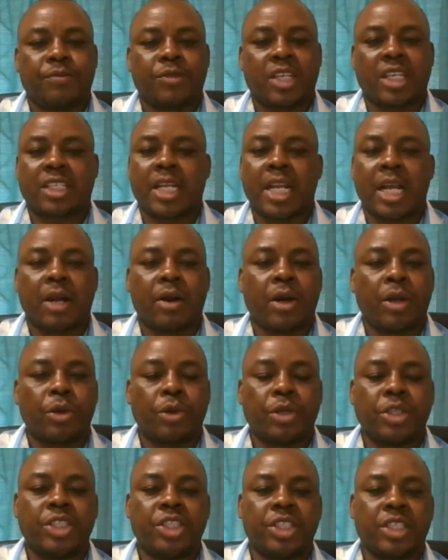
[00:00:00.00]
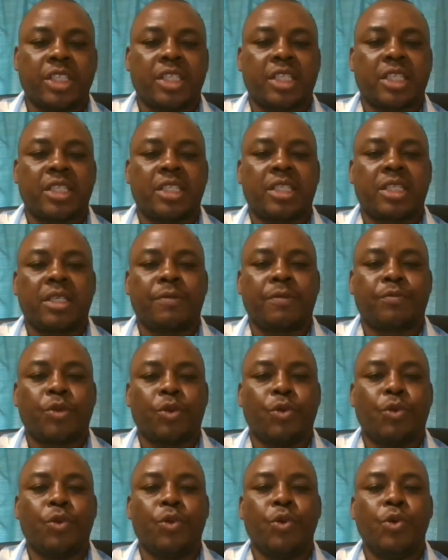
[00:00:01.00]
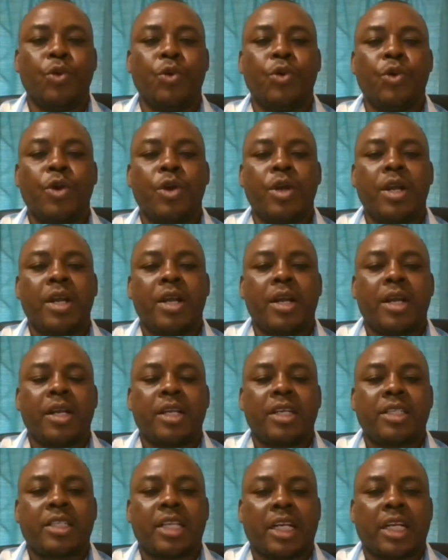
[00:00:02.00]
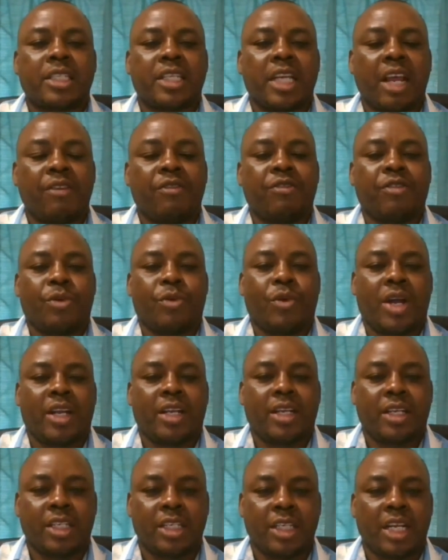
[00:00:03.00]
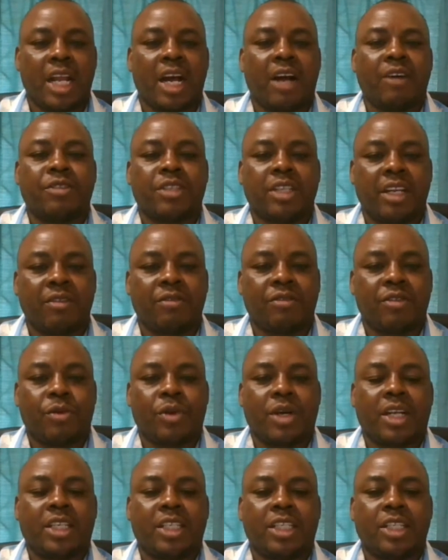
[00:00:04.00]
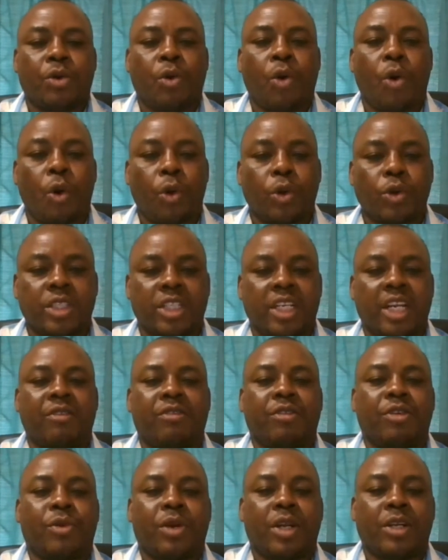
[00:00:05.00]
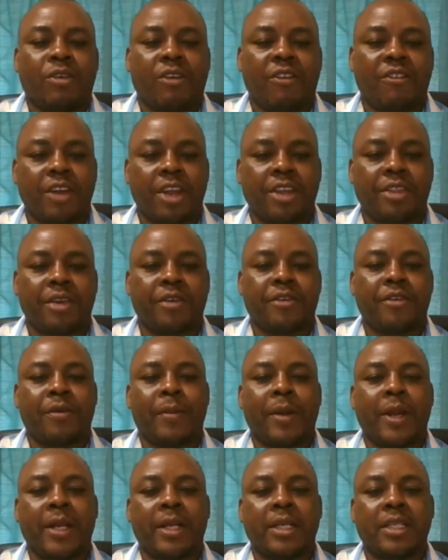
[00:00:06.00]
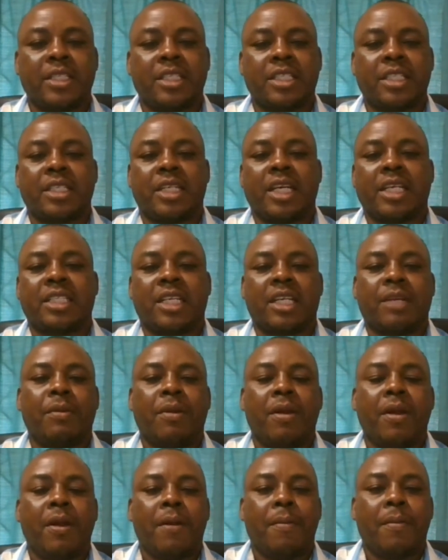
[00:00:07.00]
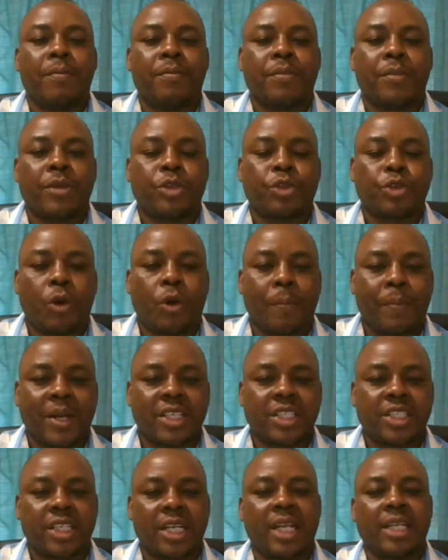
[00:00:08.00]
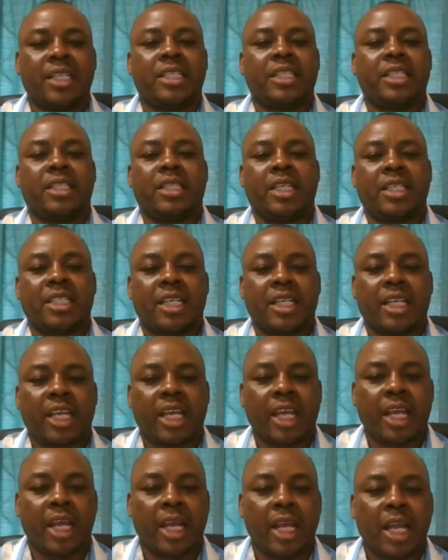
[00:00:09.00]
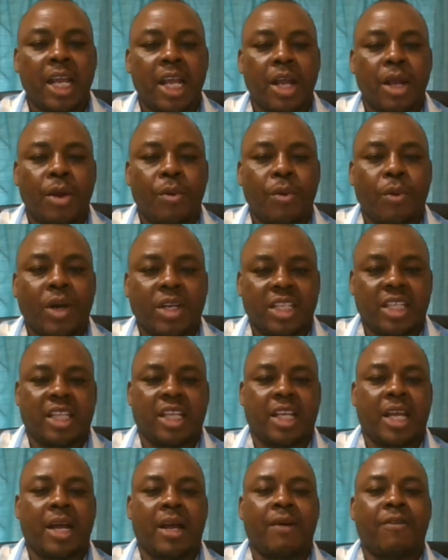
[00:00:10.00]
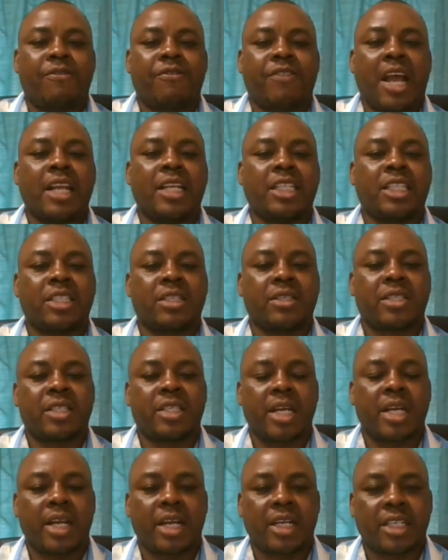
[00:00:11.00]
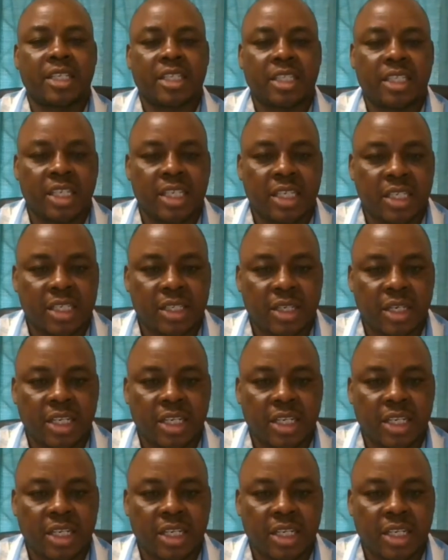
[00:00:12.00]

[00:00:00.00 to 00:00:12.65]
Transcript: Just like our Lord Jesus, who takes everyone. He loves everyone. He calls everyone to faith and repentance. He doesn't show partiality. He doesn't care what their financial status is.